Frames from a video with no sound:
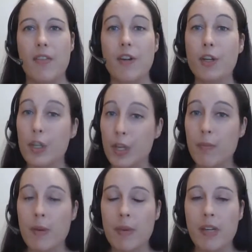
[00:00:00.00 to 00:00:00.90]
they're good
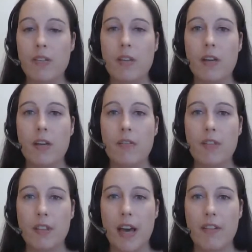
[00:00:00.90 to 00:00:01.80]
mimics of
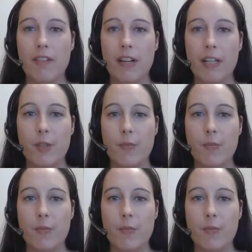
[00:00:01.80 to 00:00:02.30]
the live virus,